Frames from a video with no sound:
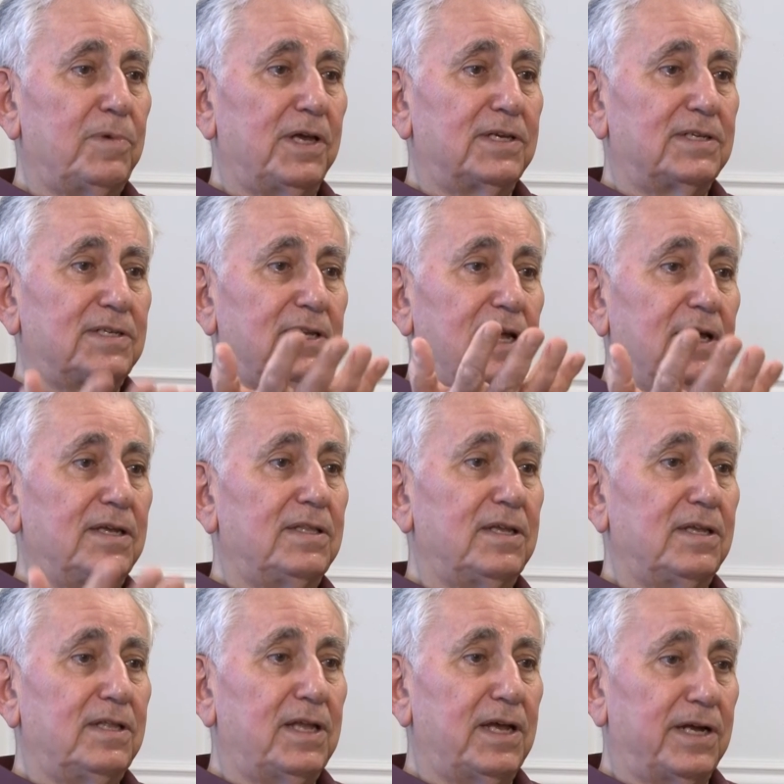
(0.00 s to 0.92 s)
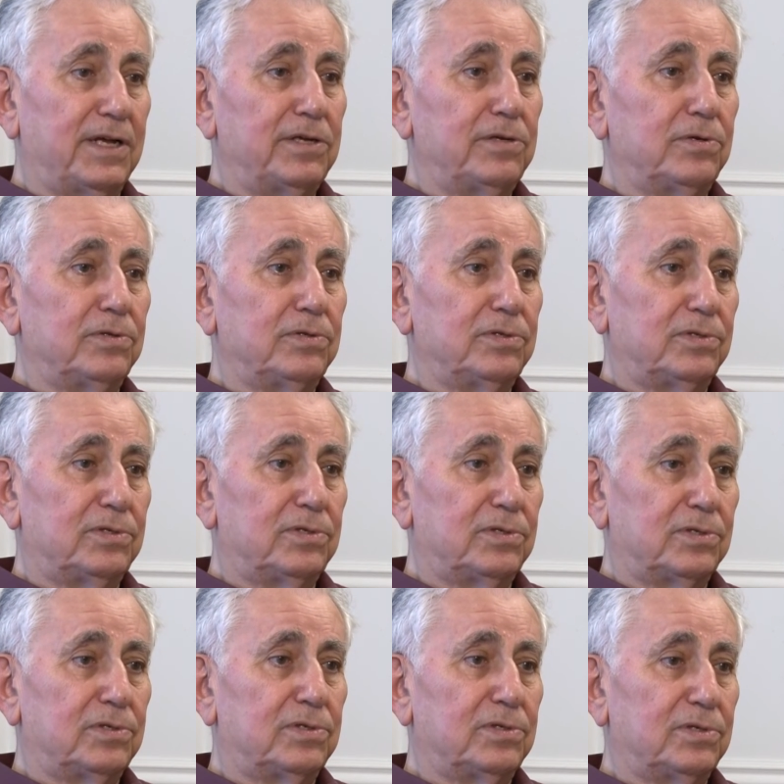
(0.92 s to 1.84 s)
excited
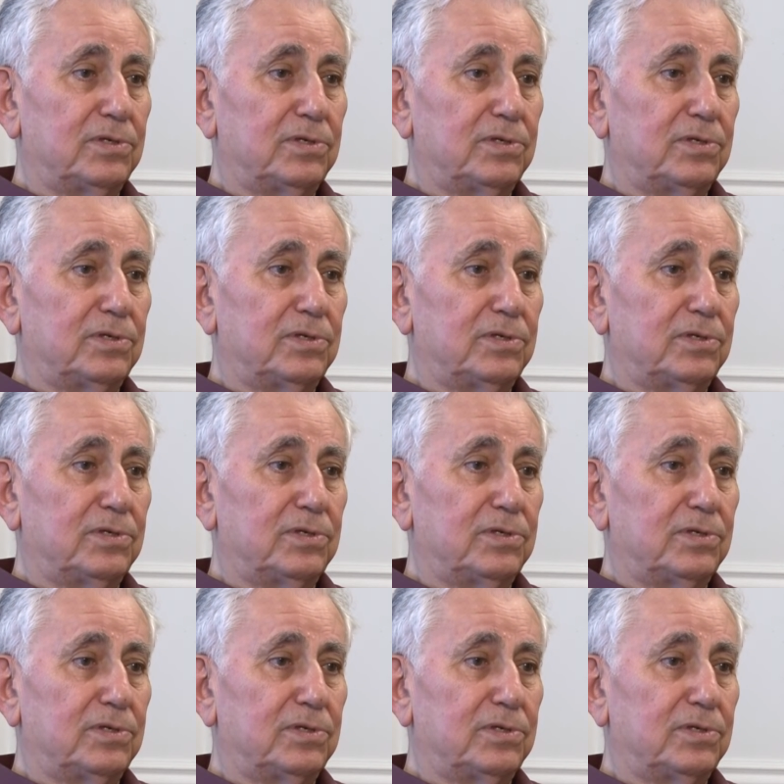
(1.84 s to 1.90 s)
ions